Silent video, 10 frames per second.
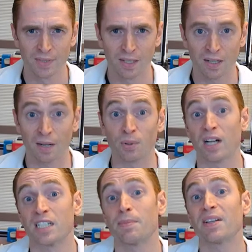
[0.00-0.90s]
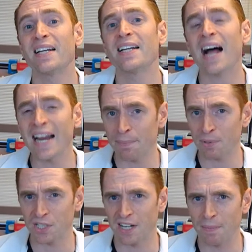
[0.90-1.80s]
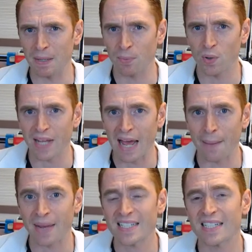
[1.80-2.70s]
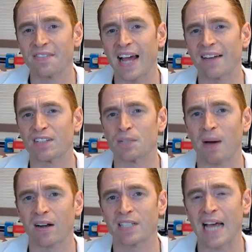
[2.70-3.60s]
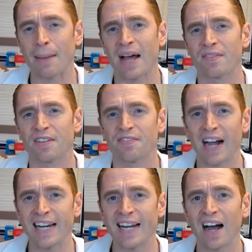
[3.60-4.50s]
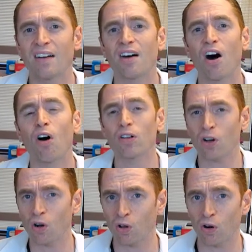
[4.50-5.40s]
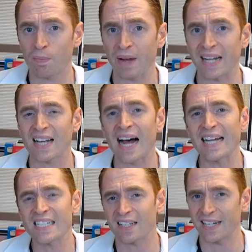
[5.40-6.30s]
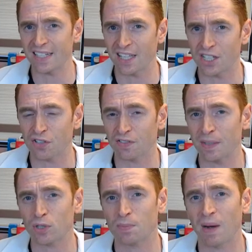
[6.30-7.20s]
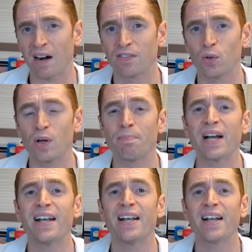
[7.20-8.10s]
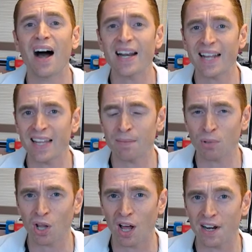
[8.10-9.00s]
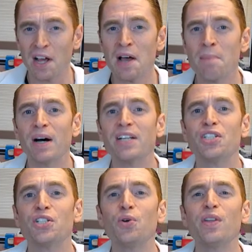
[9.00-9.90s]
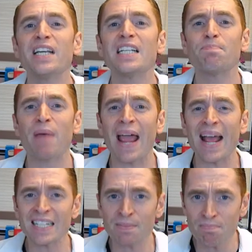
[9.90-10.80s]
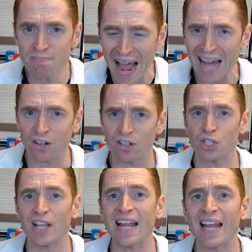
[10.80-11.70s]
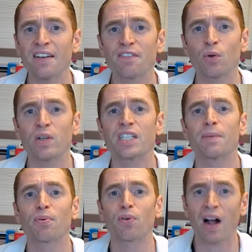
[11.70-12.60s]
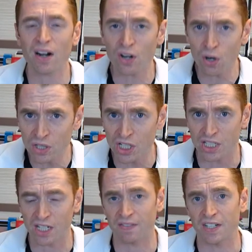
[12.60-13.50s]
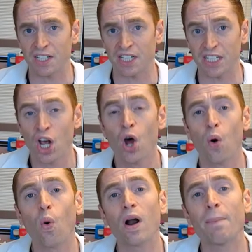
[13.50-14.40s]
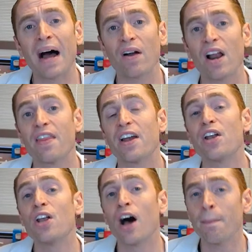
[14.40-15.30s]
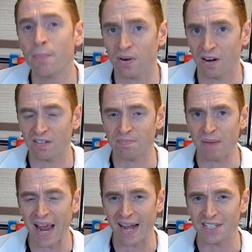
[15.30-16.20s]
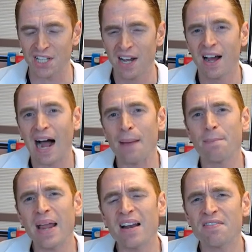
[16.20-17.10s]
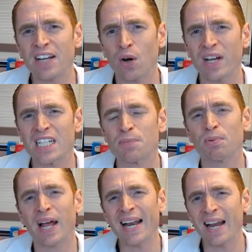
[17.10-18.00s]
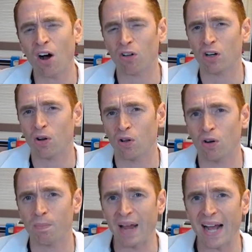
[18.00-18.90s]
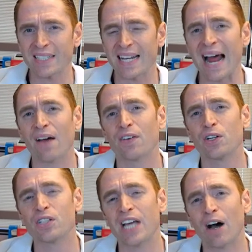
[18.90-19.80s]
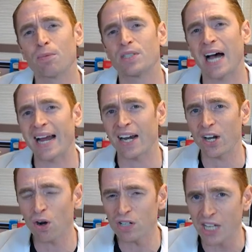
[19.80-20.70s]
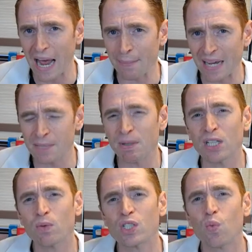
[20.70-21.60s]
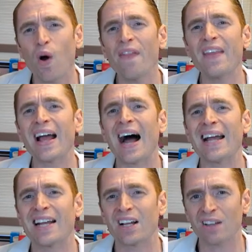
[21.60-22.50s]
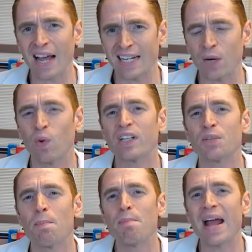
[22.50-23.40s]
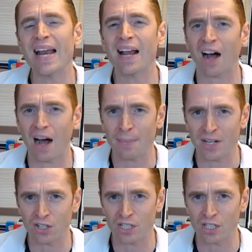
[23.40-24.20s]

Approximately 90% of people with MS, if they have a spinal tap, have the finding of oligoclonal bands isolated to the cerebrospinal fluid but not in the blood. But do these bands matter? Do they influence the prognosis of the disease? What about the number of bands? I made a video explaining oligoclonal bands and how they're used to help diagnose MS, but there was one thing I neglected which many commenters